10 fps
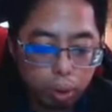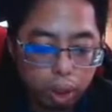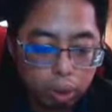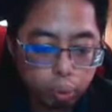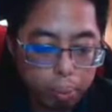
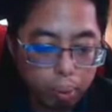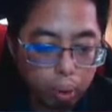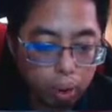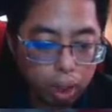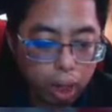swim
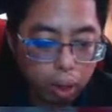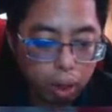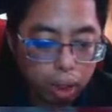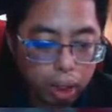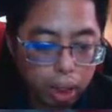all
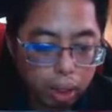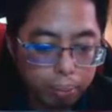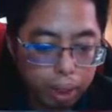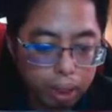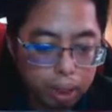around until it
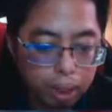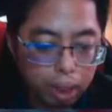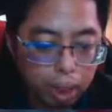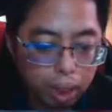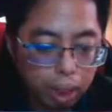meets
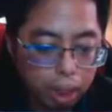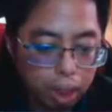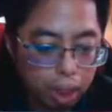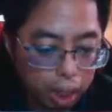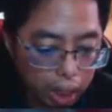
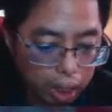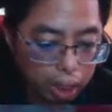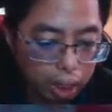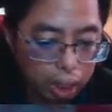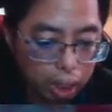the egg.
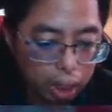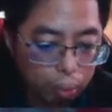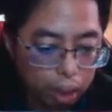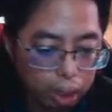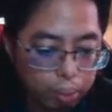Okay,
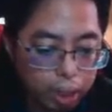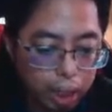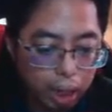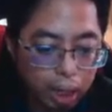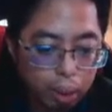when it meets
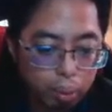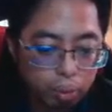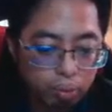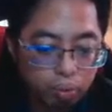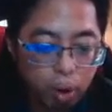the egg, it
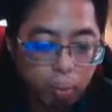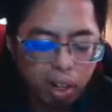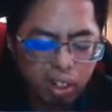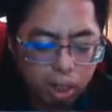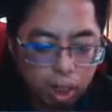form
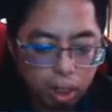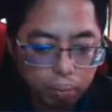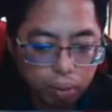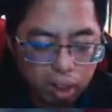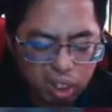
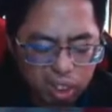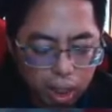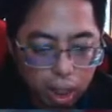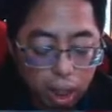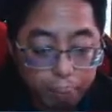as
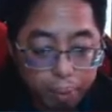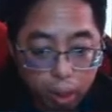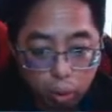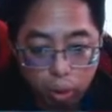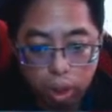an
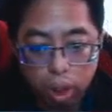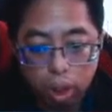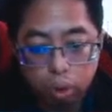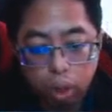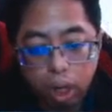embryo.
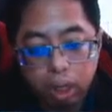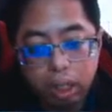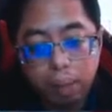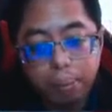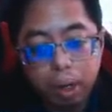So in
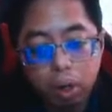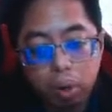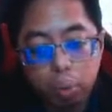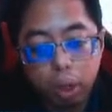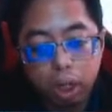this embryo
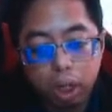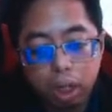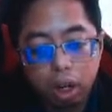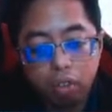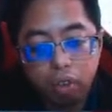will
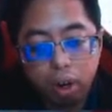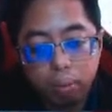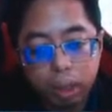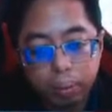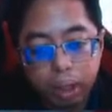
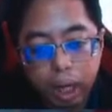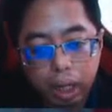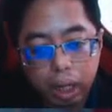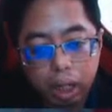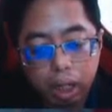form something
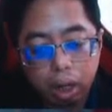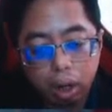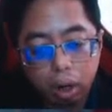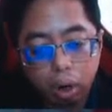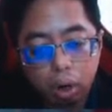like a
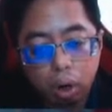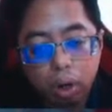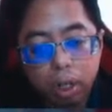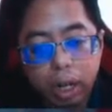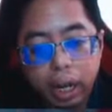
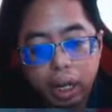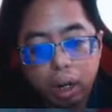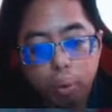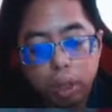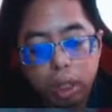long neck
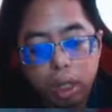with